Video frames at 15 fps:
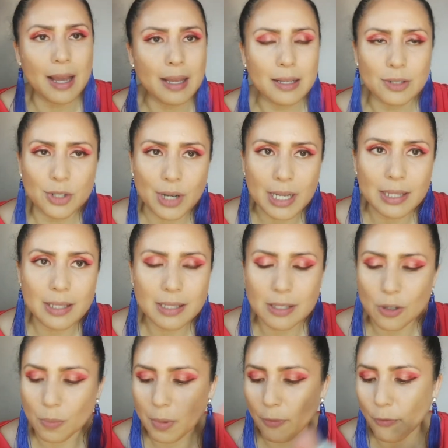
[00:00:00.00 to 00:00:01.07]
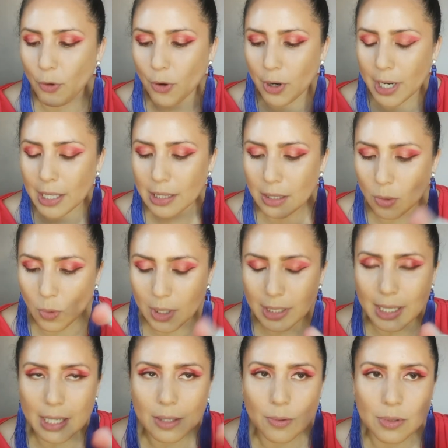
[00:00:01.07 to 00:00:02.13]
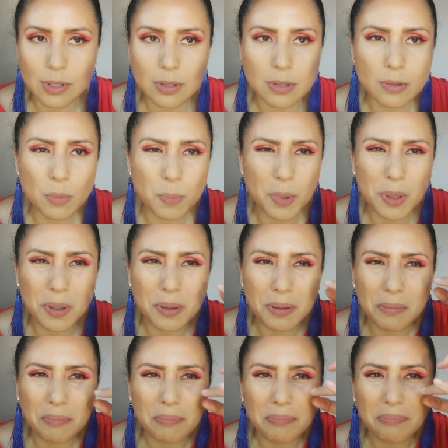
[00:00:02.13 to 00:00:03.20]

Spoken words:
I tried this look before and the one that I used super